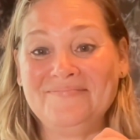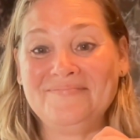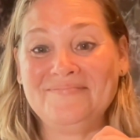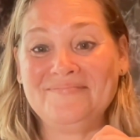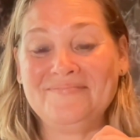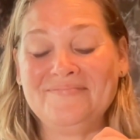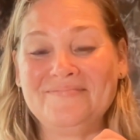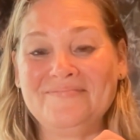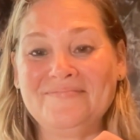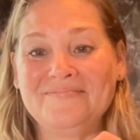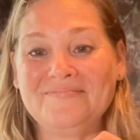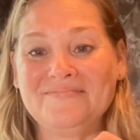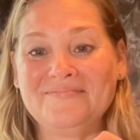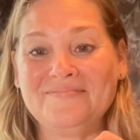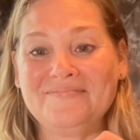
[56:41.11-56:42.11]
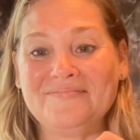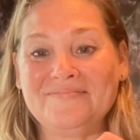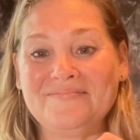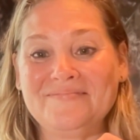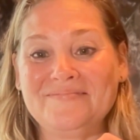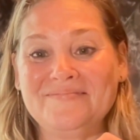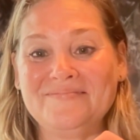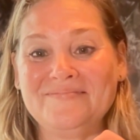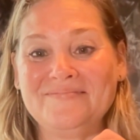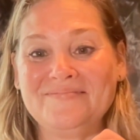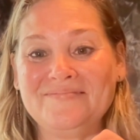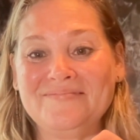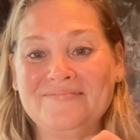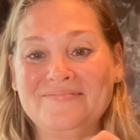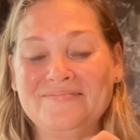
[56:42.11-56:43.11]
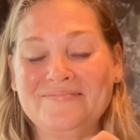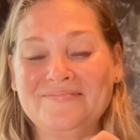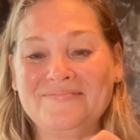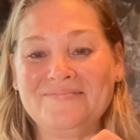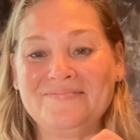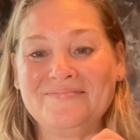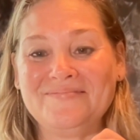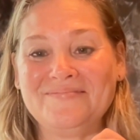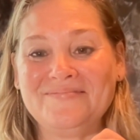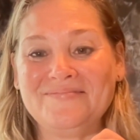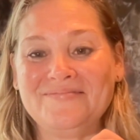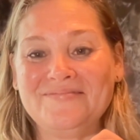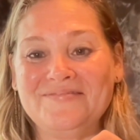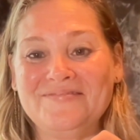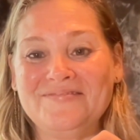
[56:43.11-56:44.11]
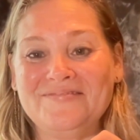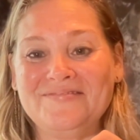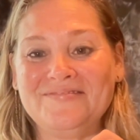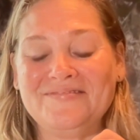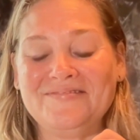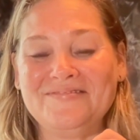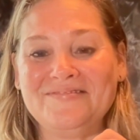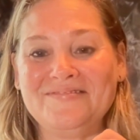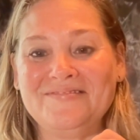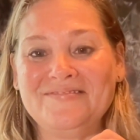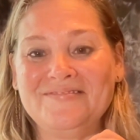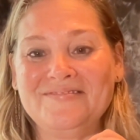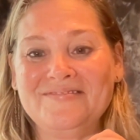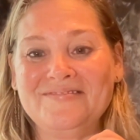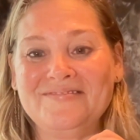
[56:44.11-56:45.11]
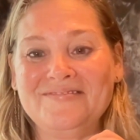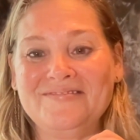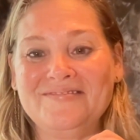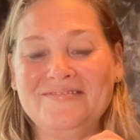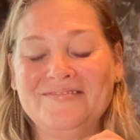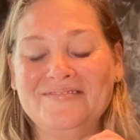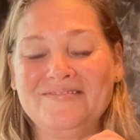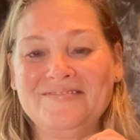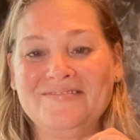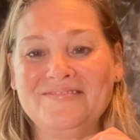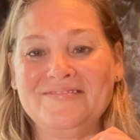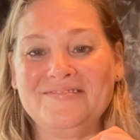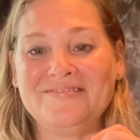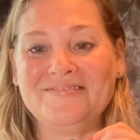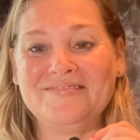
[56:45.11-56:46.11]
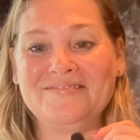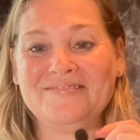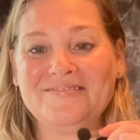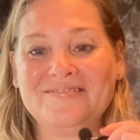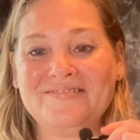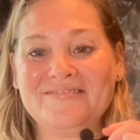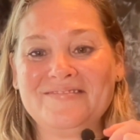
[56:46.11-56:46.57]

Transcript: No words are spoken by the person on screen.